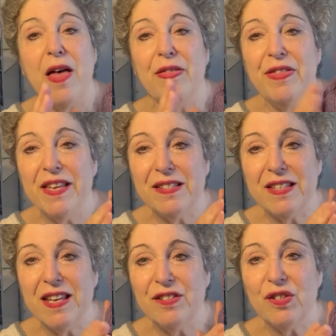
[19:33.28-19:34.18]

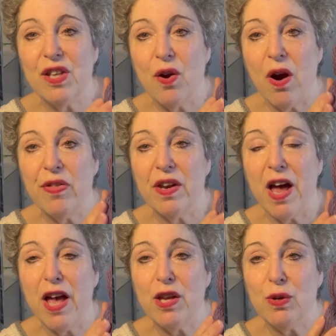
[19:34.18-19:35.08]
This is the yarn that
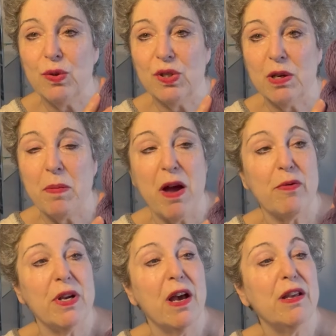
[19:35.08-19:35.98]
I used in my
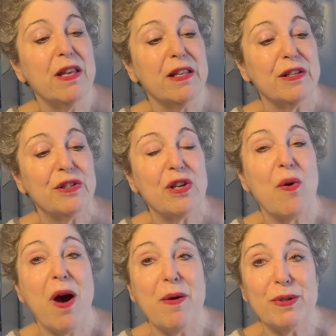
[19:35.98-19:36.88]
Ranunculus,
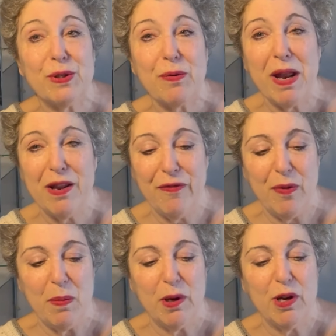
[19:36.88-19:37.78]
so I was already
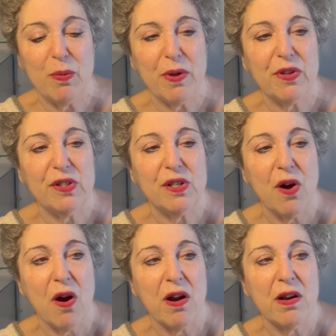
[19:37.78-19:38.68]
familiar with this
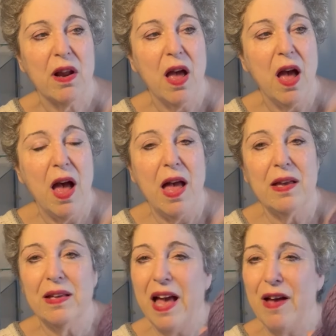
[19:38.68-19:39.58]
yarn.
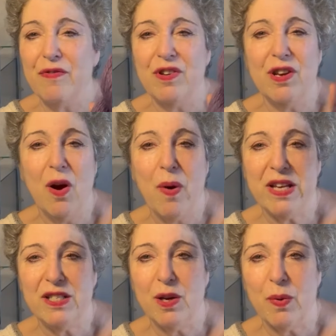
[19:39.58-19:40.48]
Have no
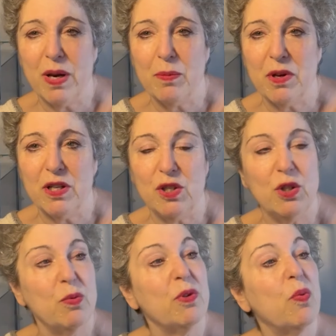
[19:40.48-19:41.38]
idea what I'm going to
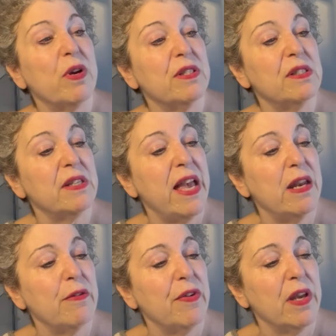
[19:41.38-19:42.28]
do with one
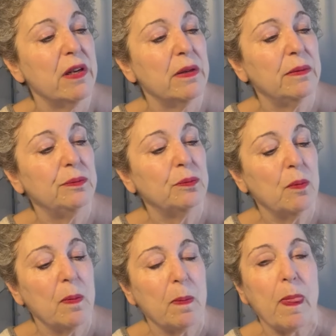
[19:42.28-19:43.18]
skein of it,
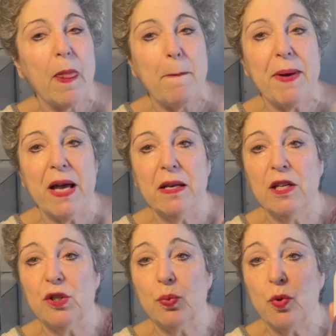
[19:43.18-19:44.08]
but
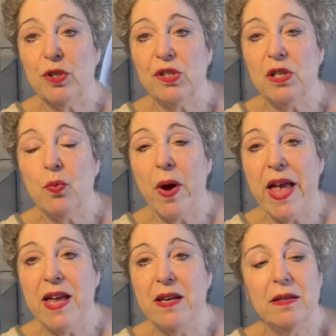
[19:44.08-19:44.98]
it's worsted
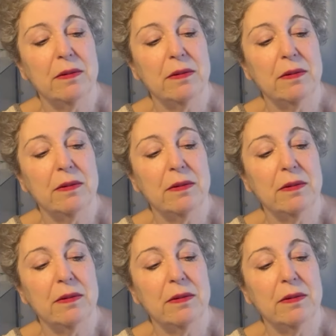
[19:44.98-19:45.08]
weight.